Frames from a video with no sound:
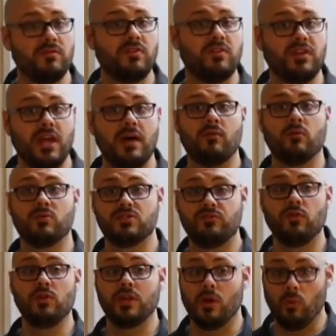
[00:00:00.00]
that the devil was
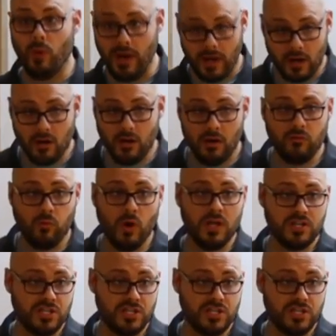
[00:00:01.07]
fully aware of what